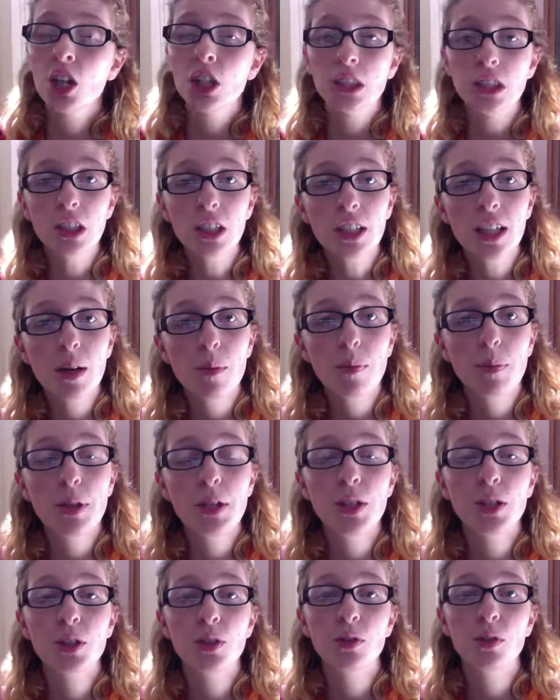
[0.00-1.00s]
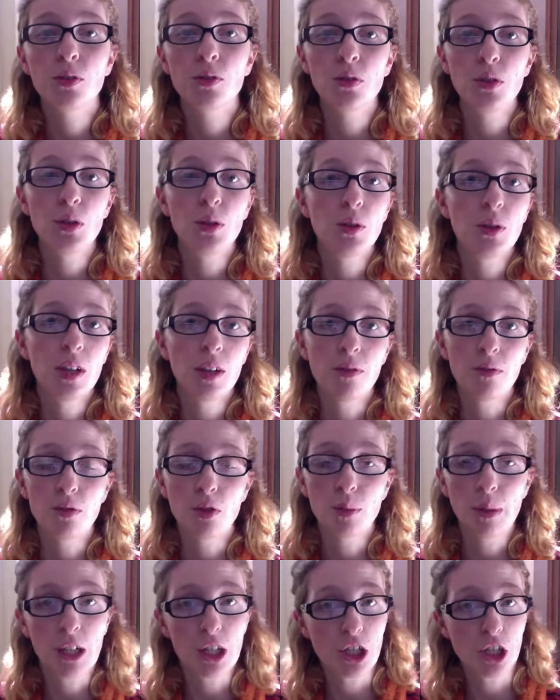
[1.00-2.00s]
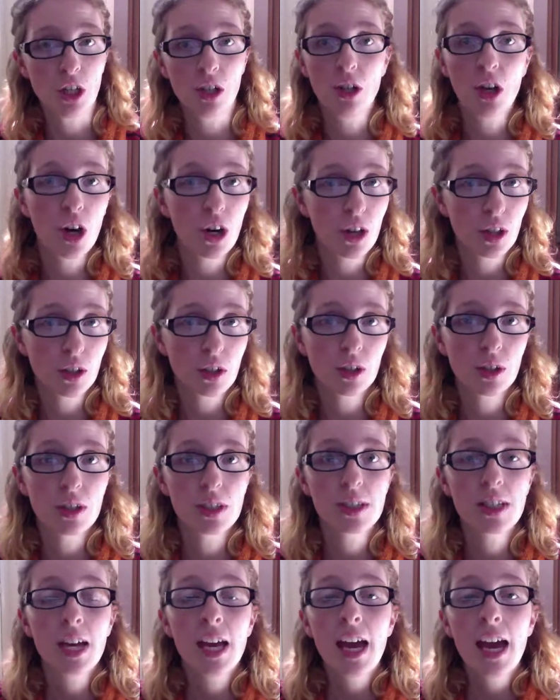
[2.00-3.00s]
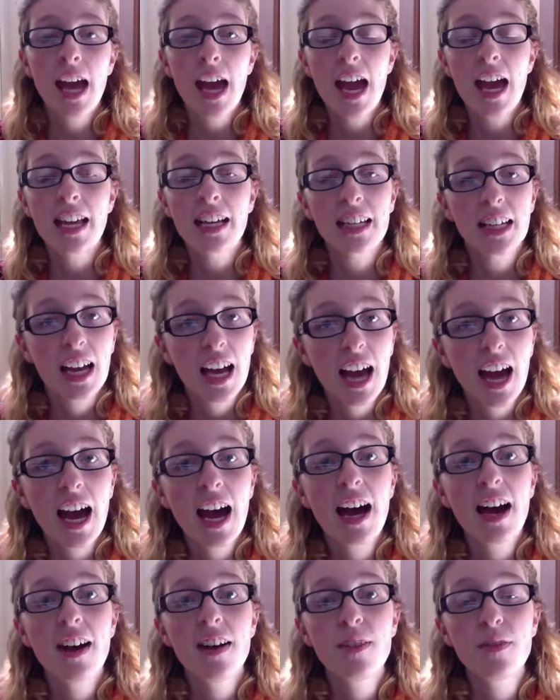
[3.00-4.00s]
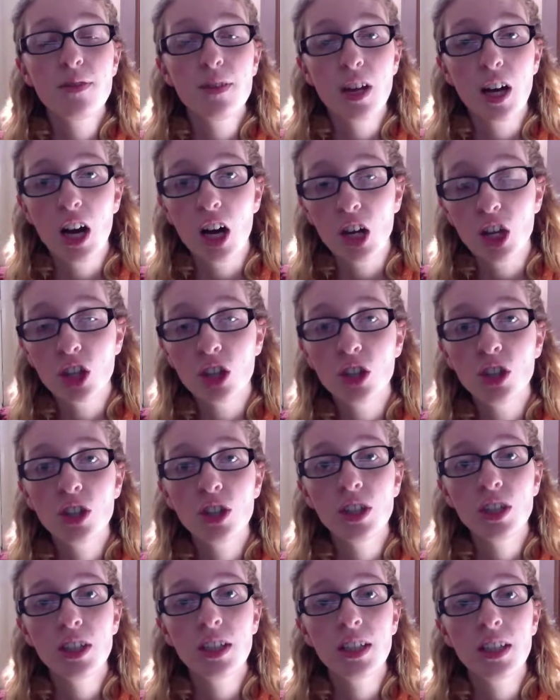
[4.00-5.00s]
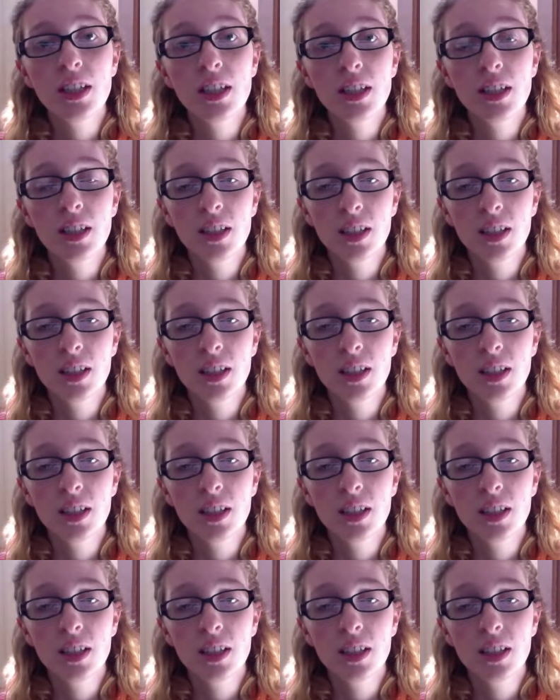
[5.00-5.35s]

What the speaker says: look at peer-reviewed information articles, and have a good,